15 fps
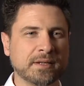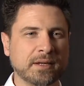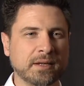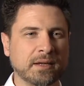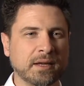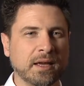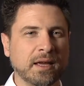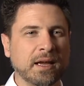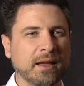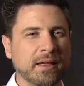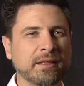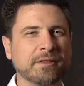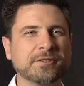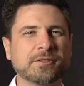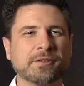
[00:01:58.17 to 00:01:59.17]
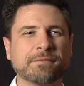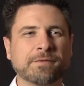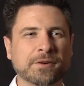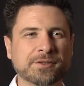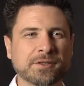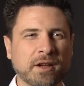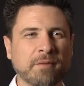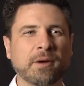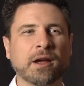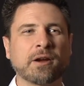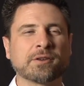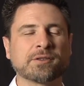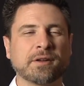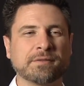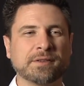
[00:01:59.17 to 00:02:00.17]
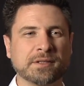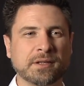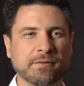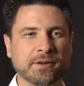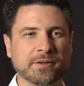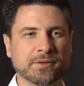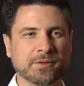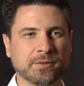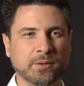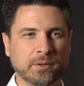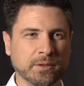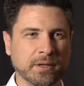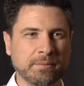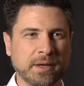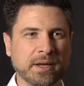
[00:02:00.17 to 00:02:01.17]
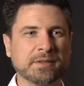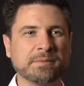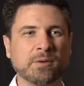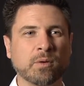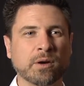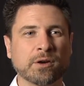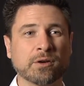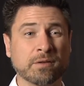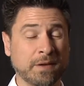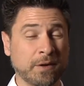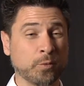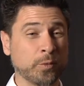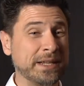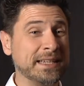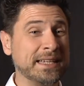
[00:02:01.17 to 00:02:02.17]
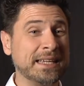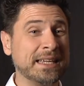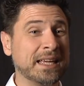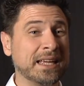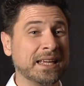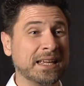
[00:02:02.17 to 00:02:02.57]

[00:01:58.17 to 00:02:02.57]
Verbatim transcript: I think this is the first time Microsoft has given us a tool that makes me wonder if I really